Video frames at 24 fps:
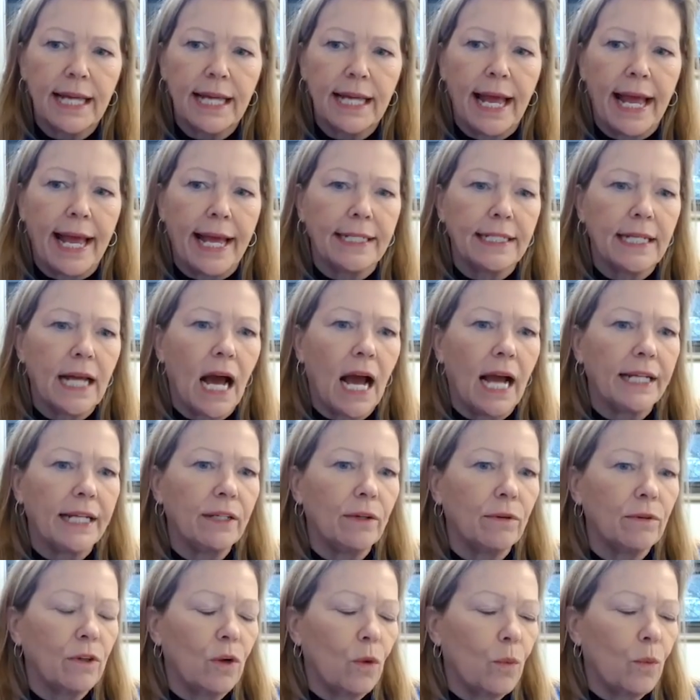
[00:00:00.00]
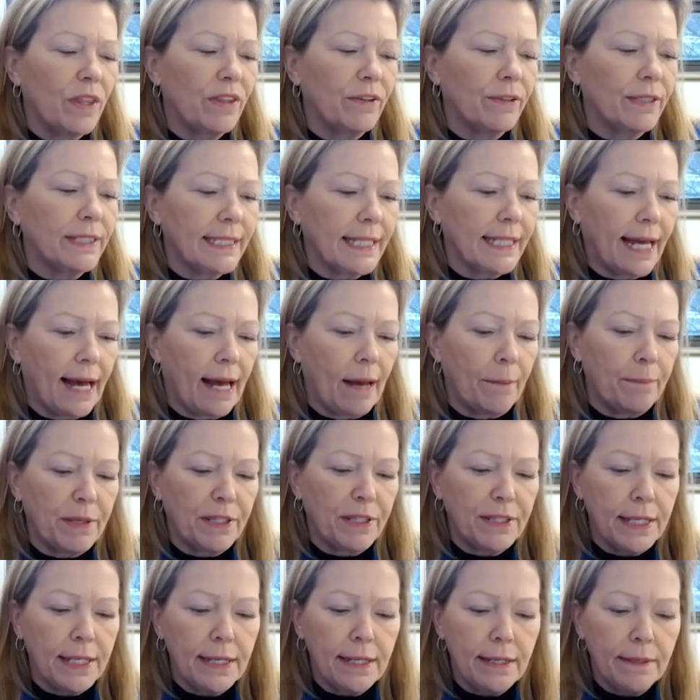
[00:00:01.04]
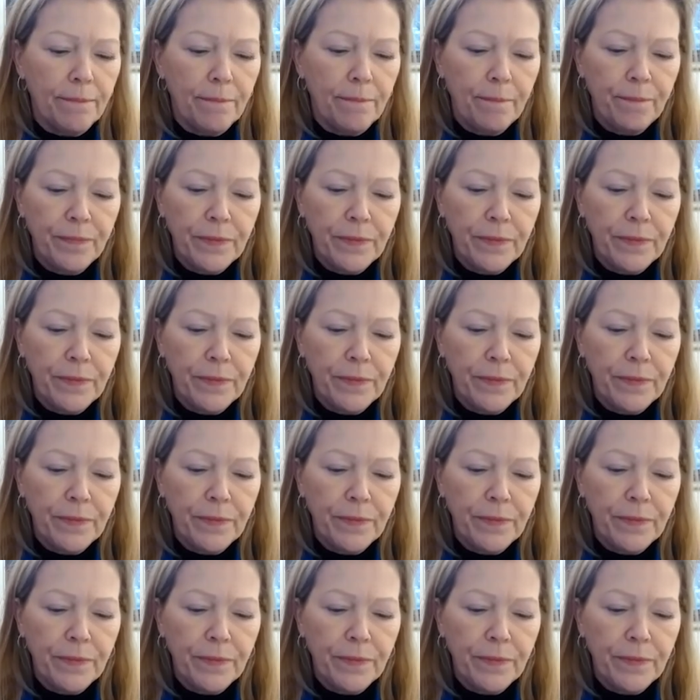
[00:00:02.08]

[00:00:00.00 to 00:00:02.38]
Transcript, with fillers: And I don't know whether it's apathy